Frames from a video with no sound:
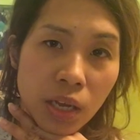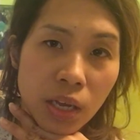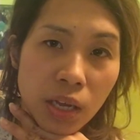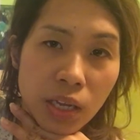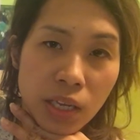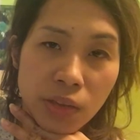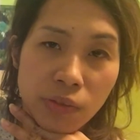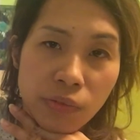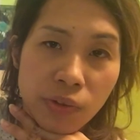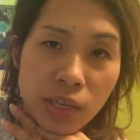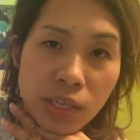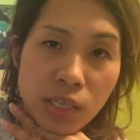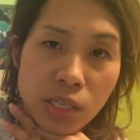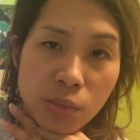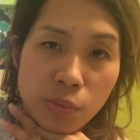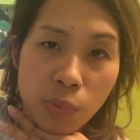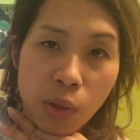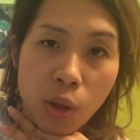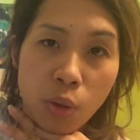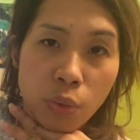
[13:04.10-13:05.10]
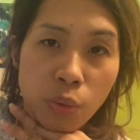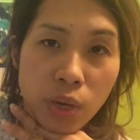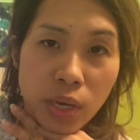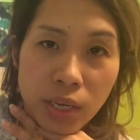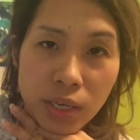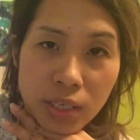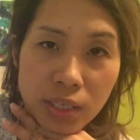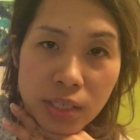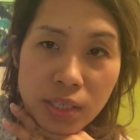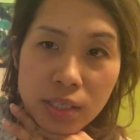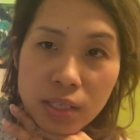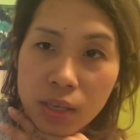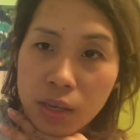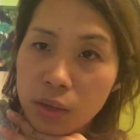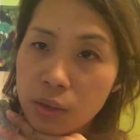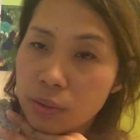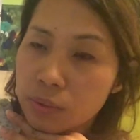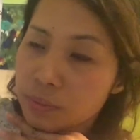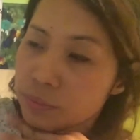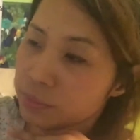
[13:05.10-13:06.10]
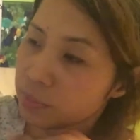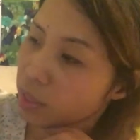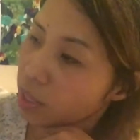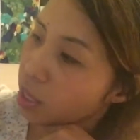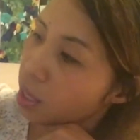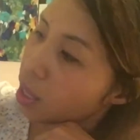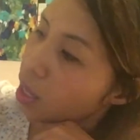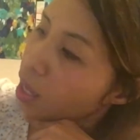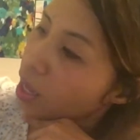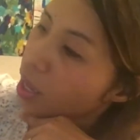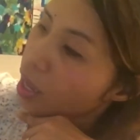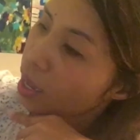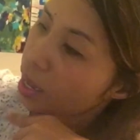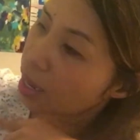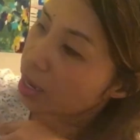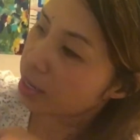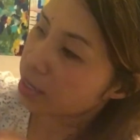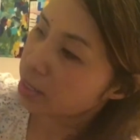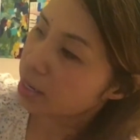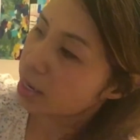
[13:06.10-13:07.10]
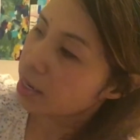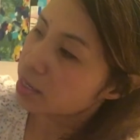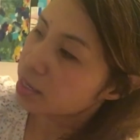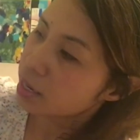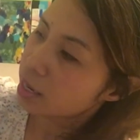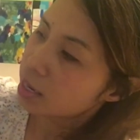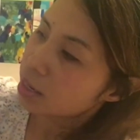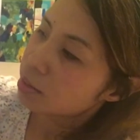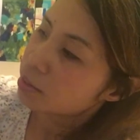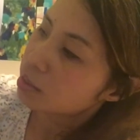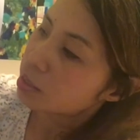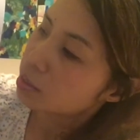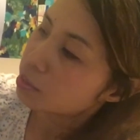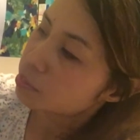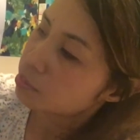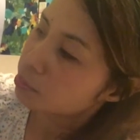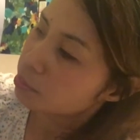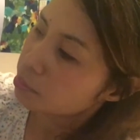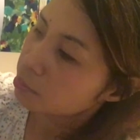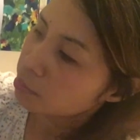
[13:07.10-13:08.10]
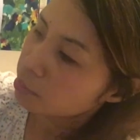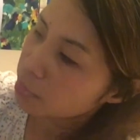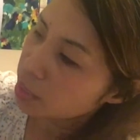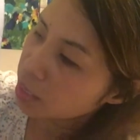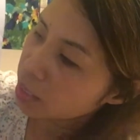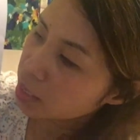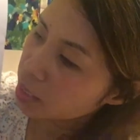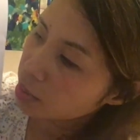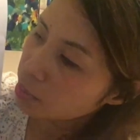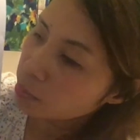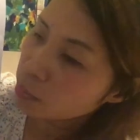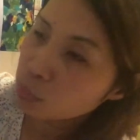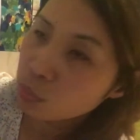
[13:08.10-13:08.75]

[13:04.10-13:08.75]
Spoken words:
even small works. So, and then medium